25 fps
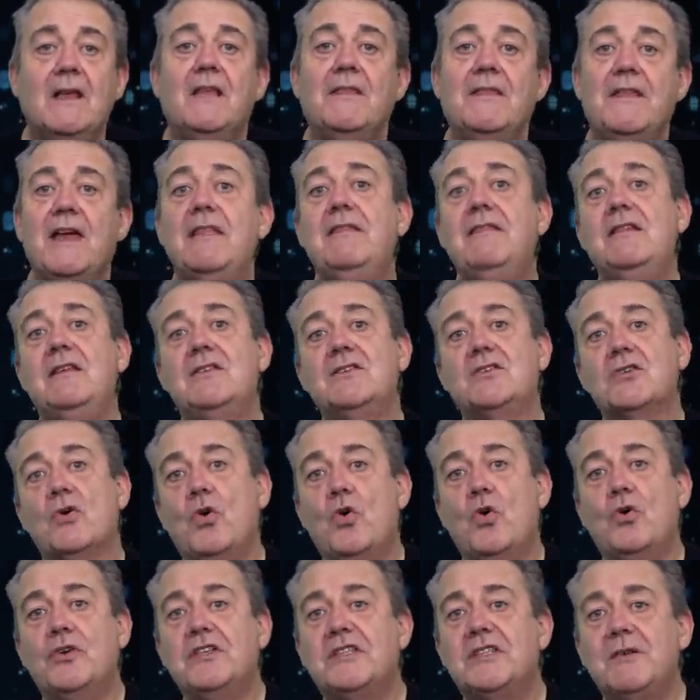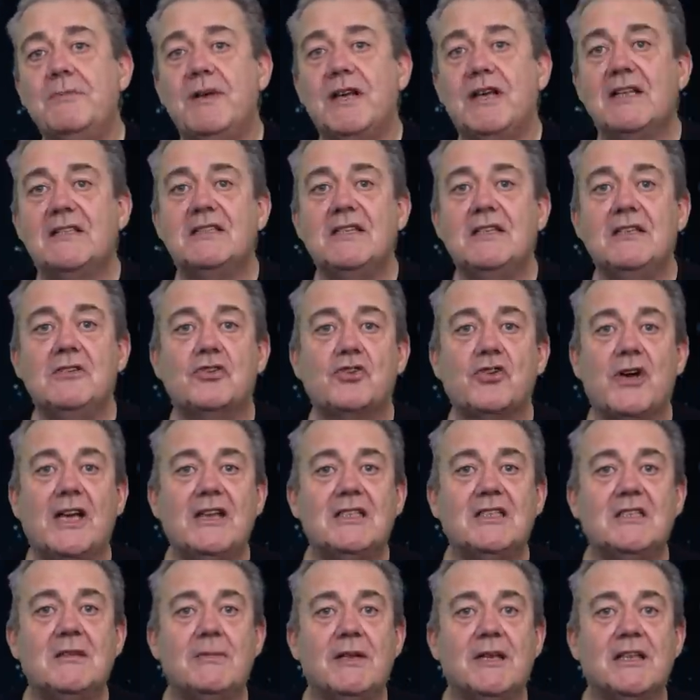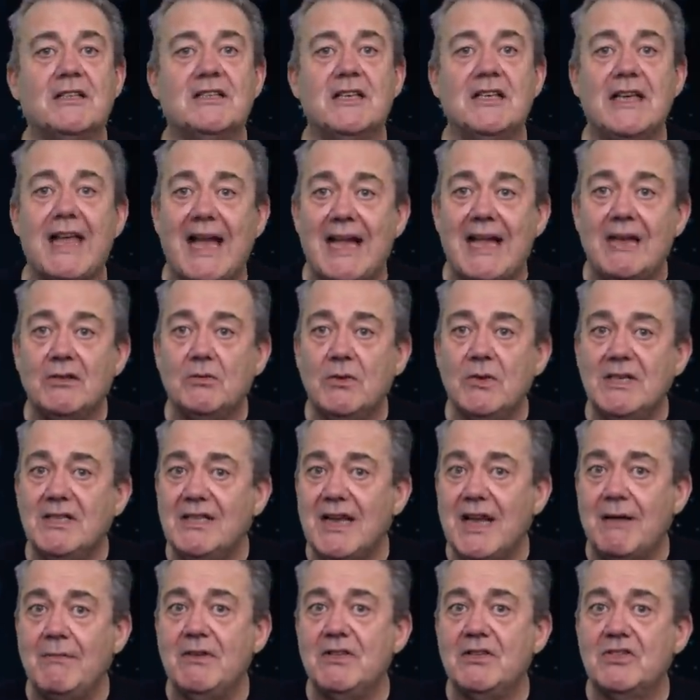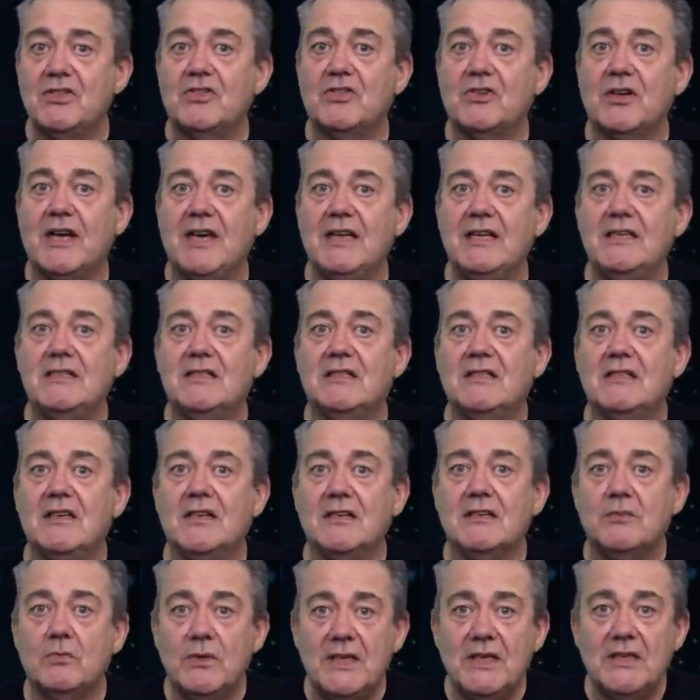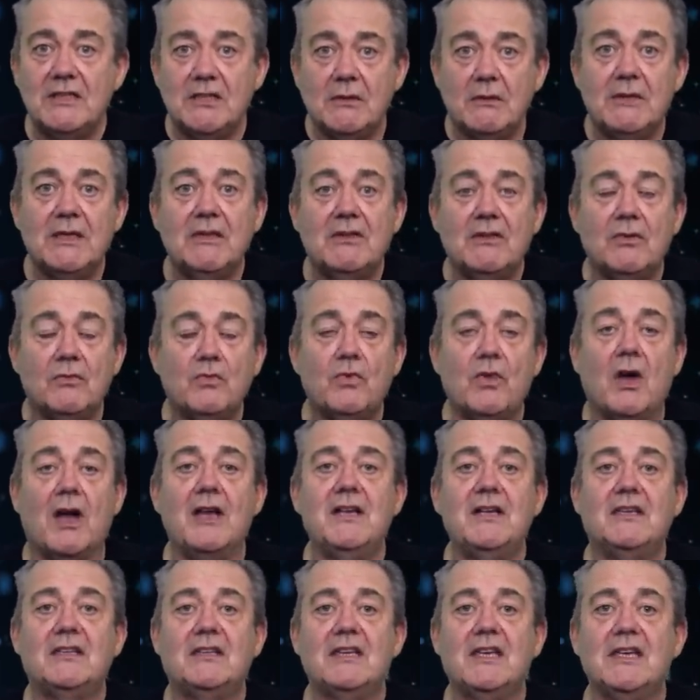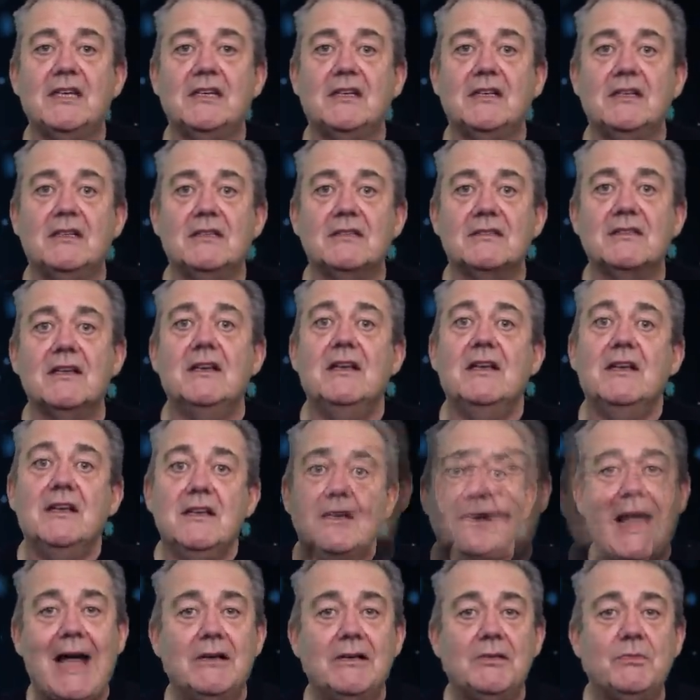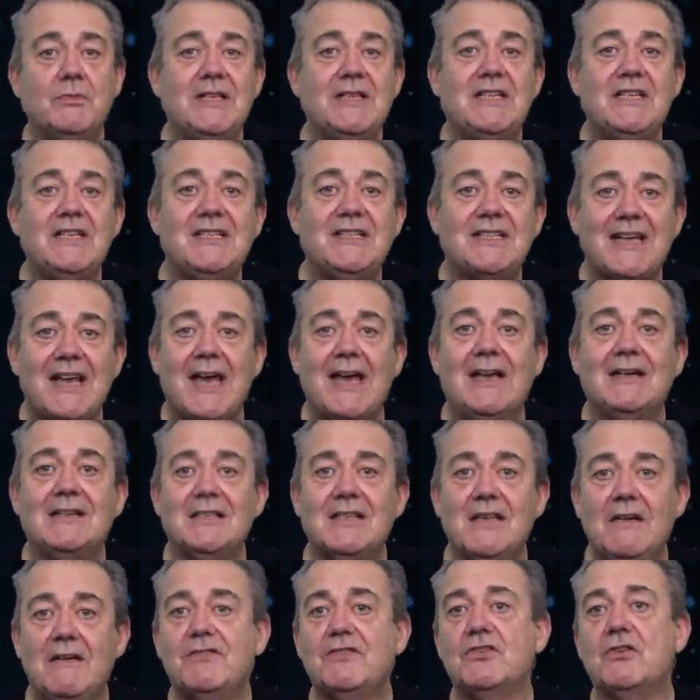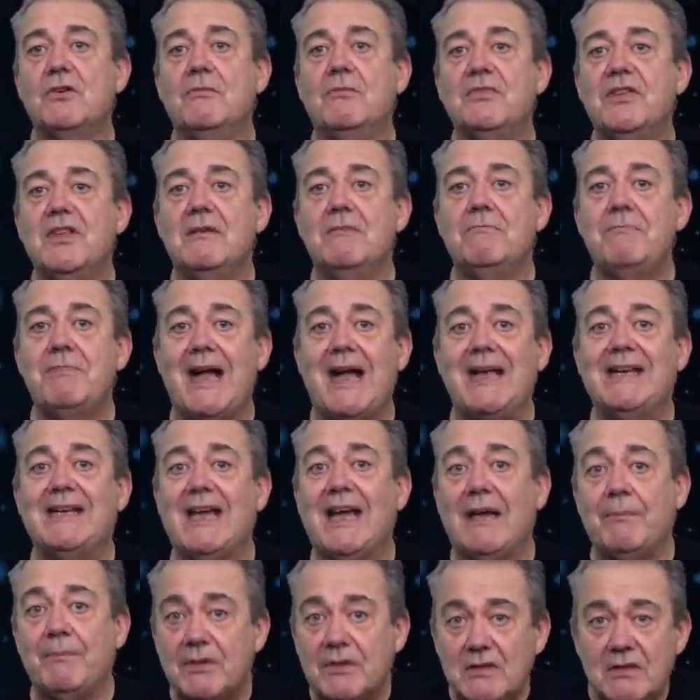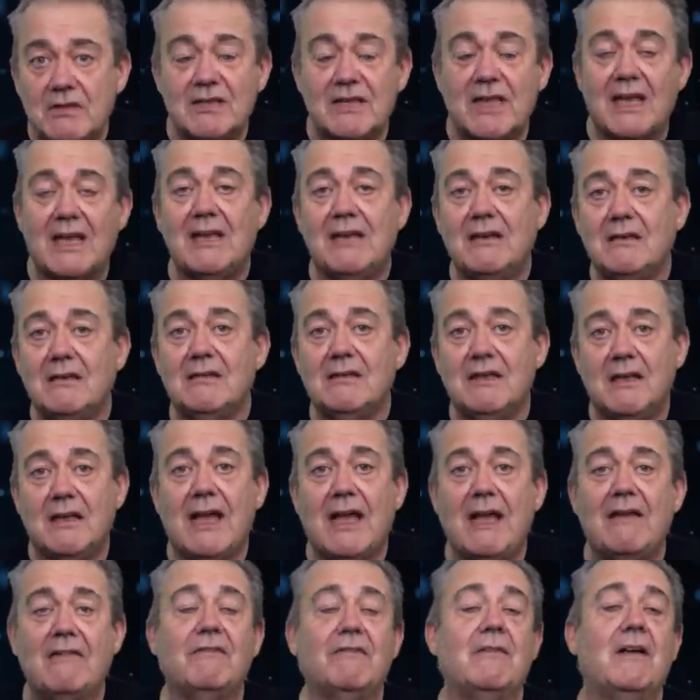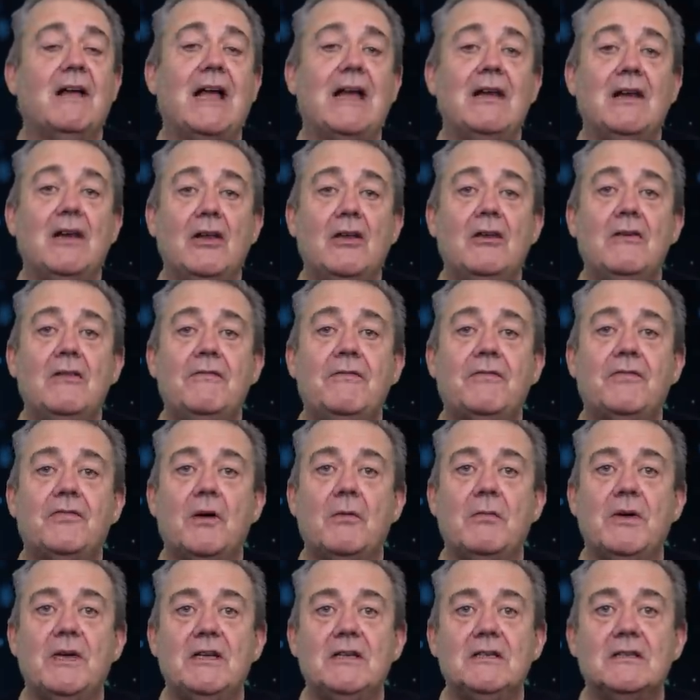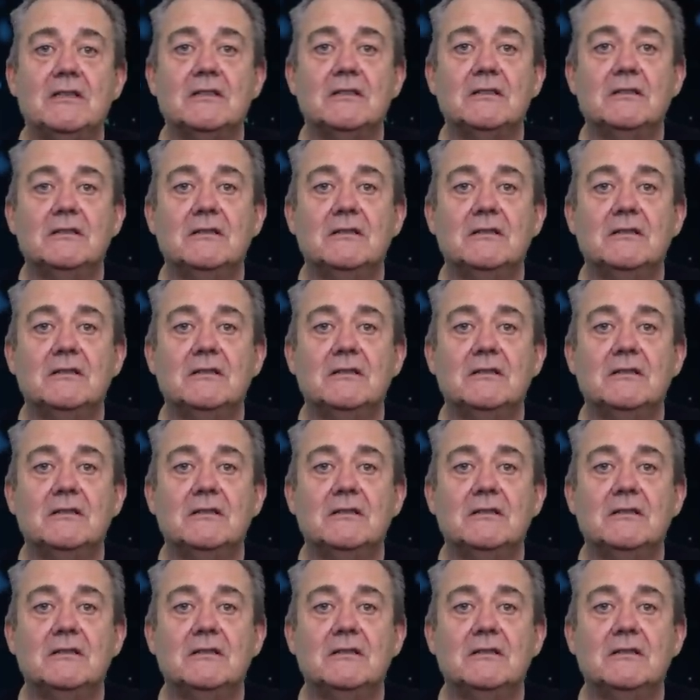Then there's auditability and traceability. How do we demonstrate that we're doing the right things? How do we detect if something bad happens and learn from it?